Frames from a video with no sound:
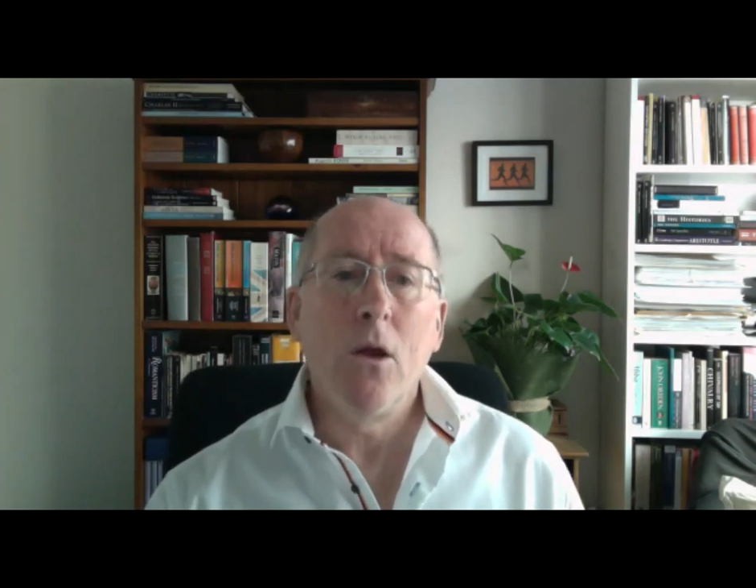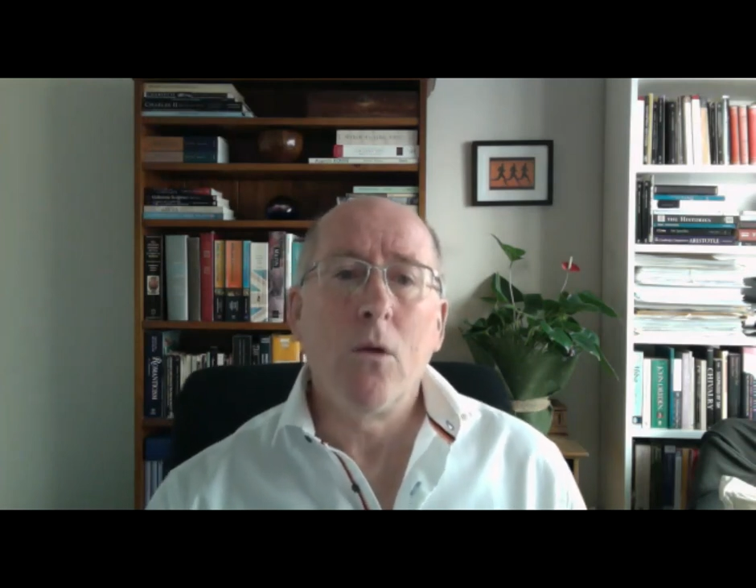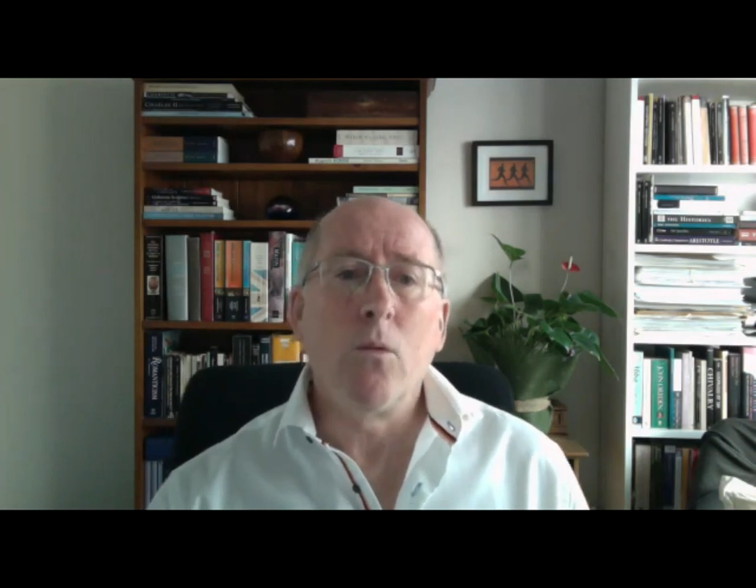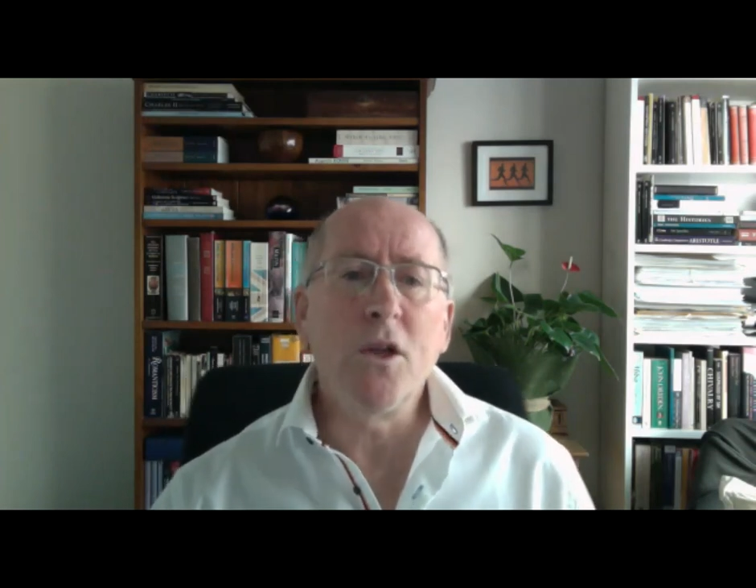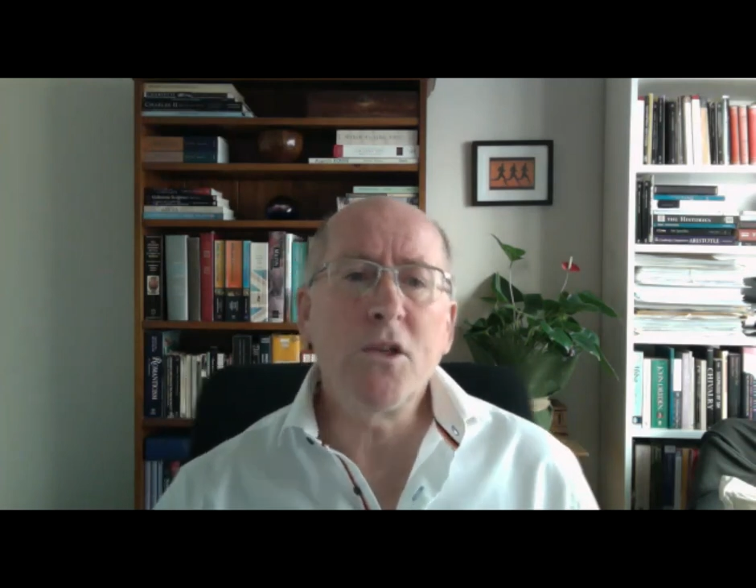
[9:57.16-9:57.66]

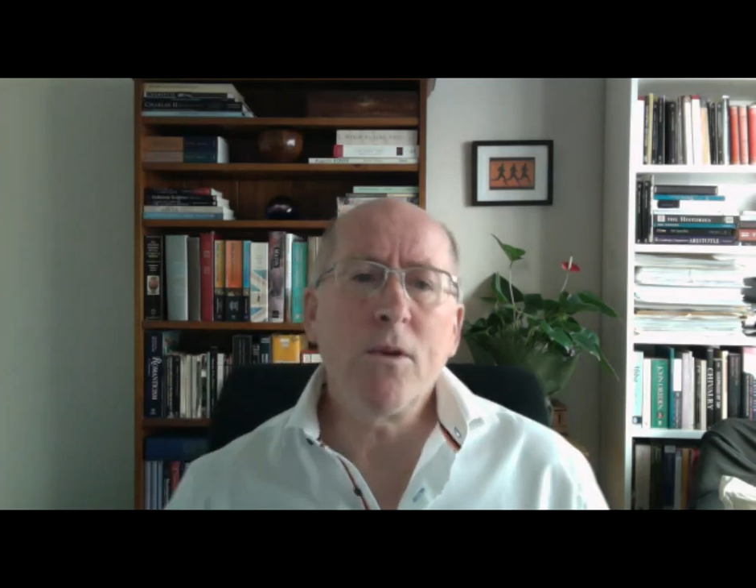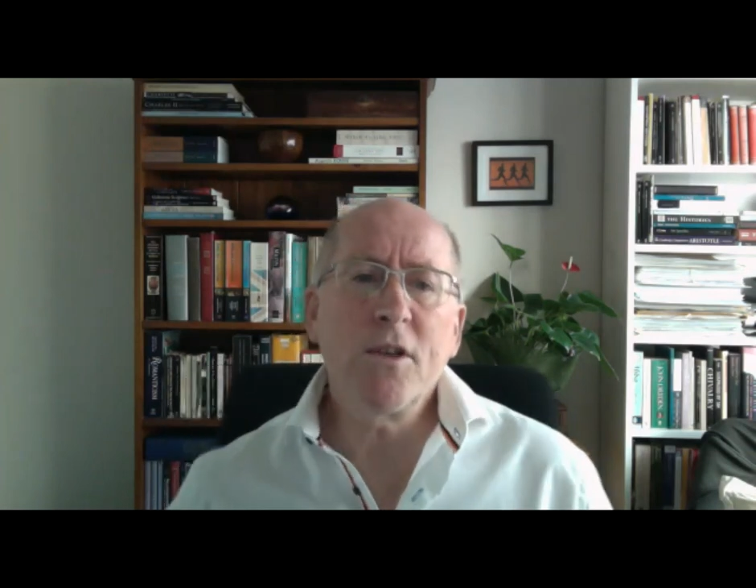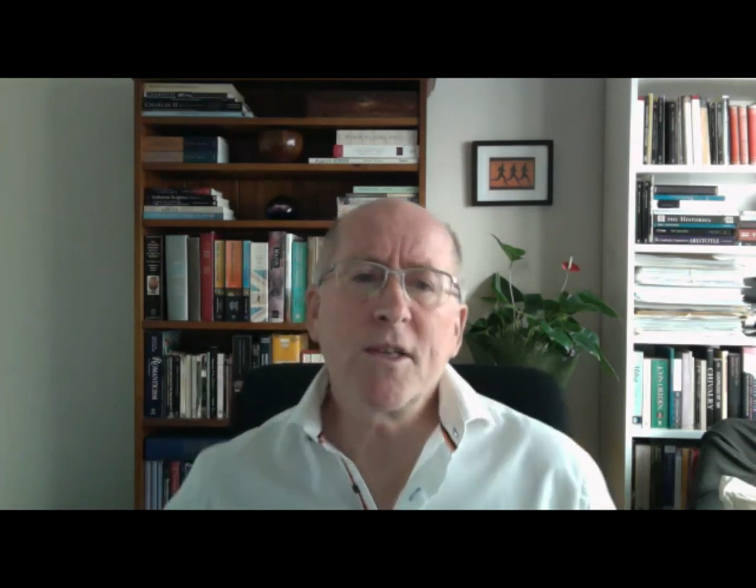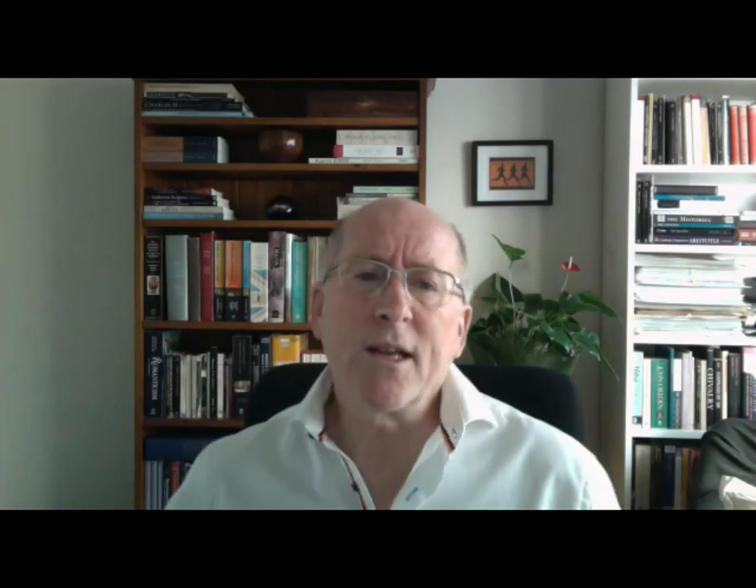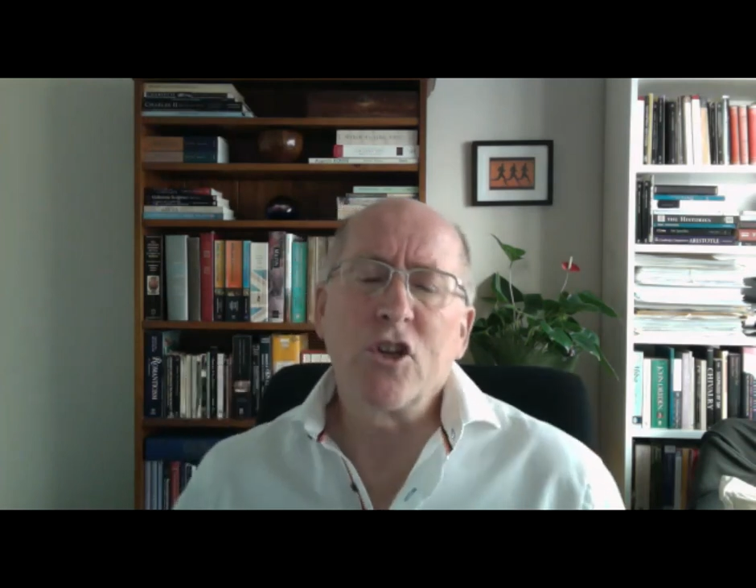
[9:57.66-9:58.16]

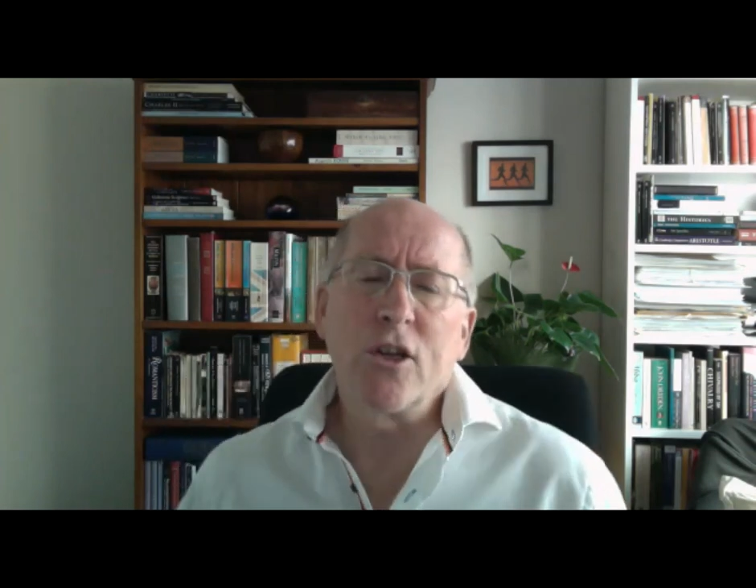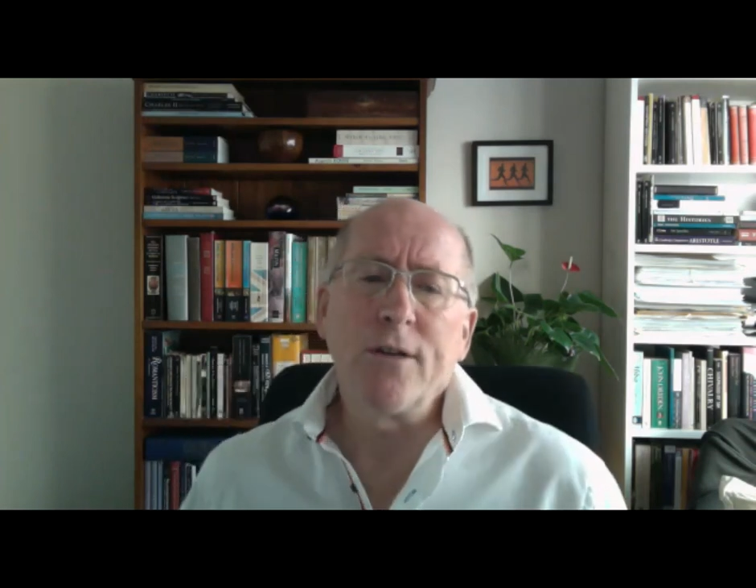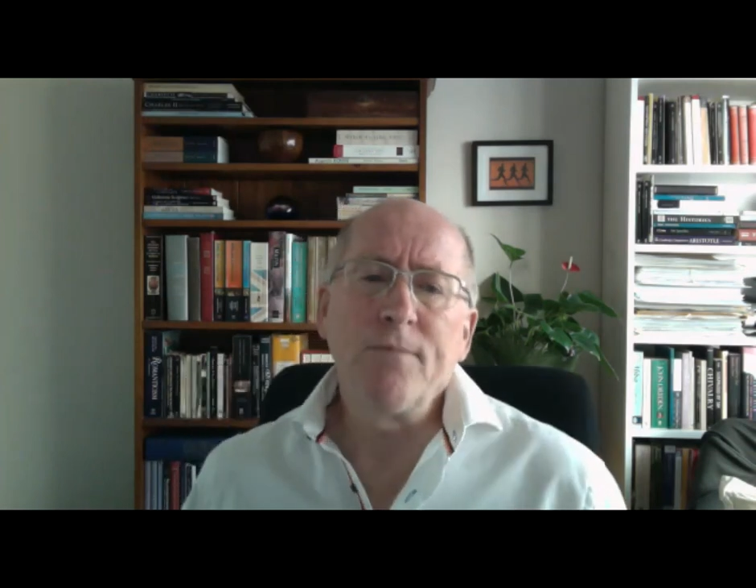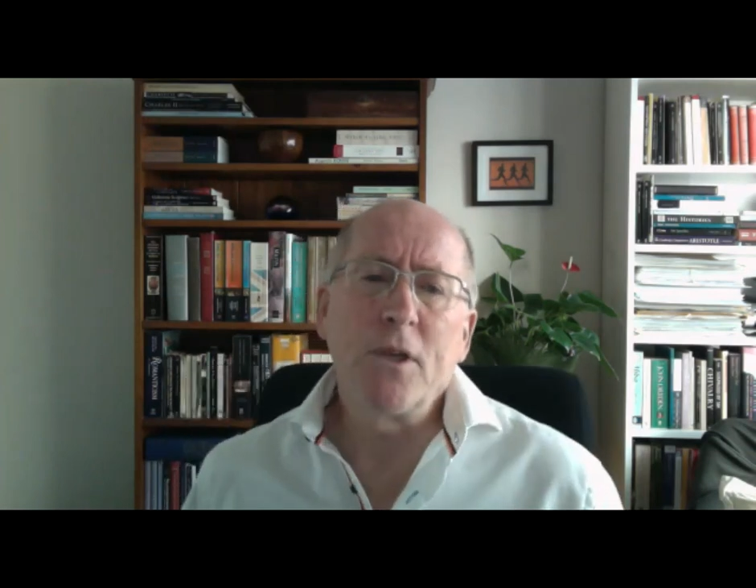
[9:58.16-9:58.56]
Wordsworth's diction